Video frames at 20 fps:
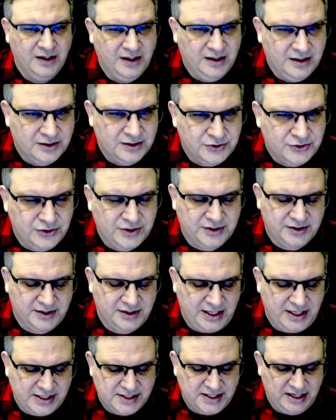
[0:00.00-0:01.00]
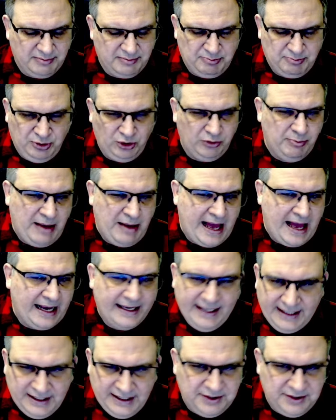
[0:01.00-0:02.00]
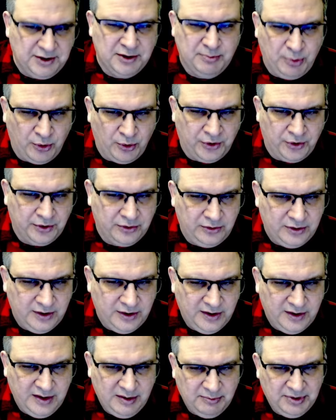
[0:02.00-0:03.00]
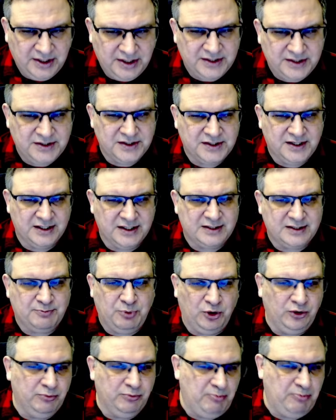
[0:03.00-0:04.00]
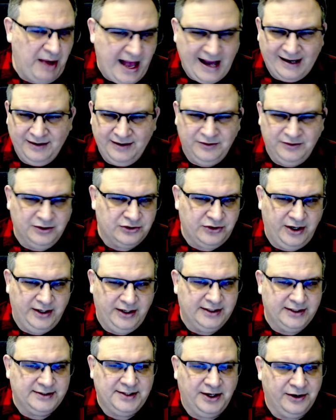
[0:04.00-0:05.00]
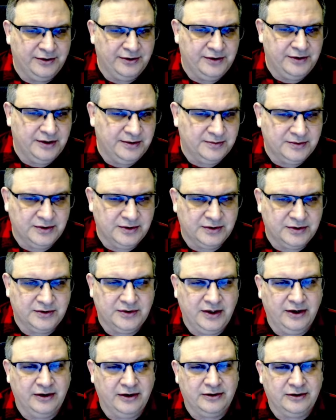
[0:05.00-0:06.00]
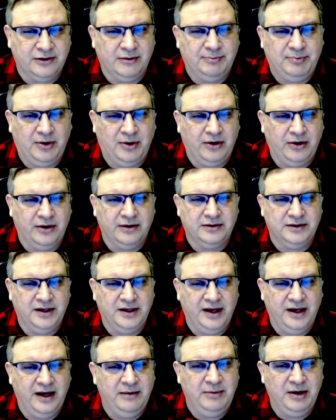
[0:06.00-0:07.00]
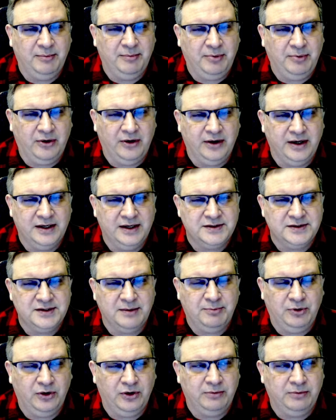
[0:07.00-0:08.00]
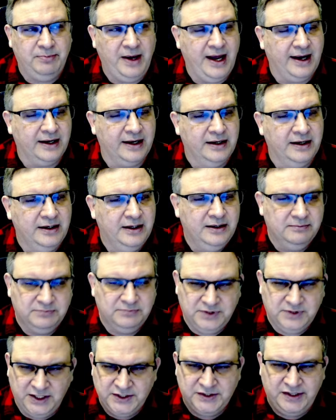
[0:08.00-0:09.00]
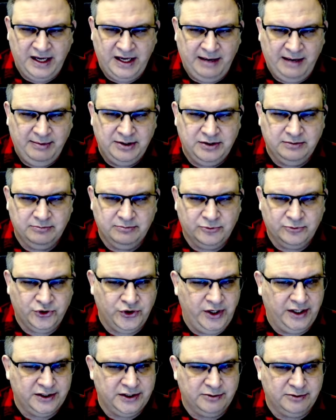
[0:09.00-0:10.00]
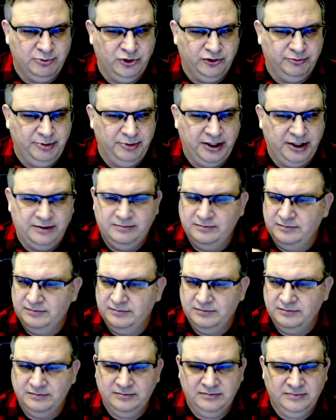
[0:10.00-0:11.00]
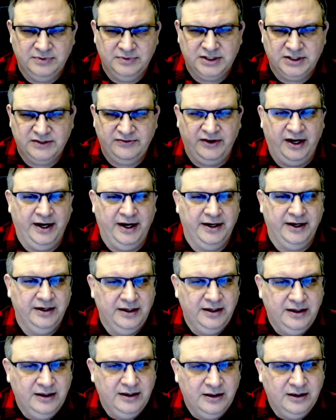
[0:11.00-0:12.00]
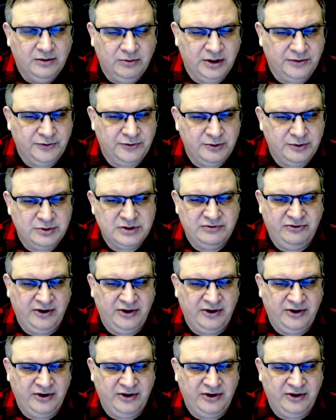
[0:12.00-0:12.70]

So that it doesn't get pulled back into the portal, but it just gets pulled back, and they're trying to tear the character apart, the enemy apart, as they pull it back. Does damage, creates movement, it's fine. What if it was